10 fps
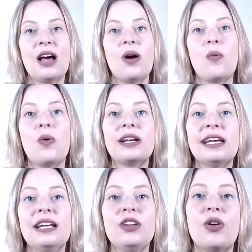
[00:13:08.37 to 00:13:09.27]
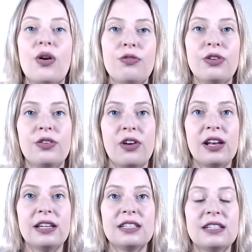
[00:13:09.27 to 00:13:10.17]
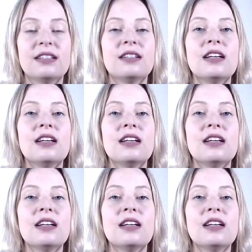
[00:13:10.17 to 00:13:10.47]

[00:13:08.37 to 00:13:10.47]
what can you offer a volunteer.